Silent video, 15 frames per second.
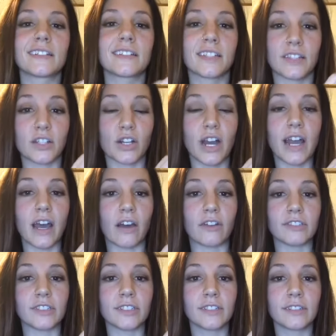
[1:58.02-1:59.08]
to the
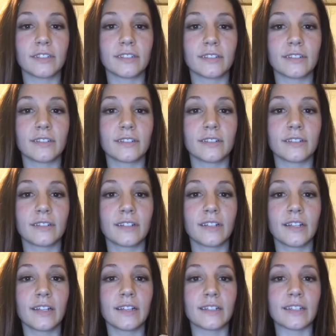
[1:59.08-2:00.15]
ground
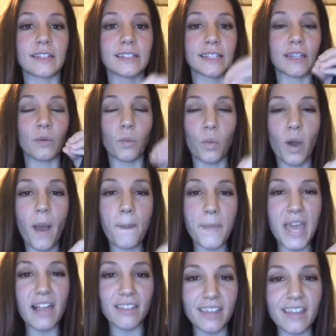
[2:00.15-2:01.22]
to see what
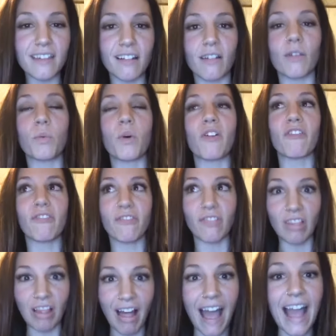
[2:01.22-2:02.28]
male eagle will
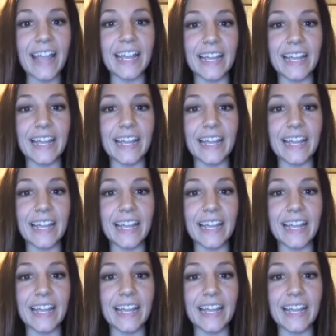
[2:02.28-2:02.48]
fly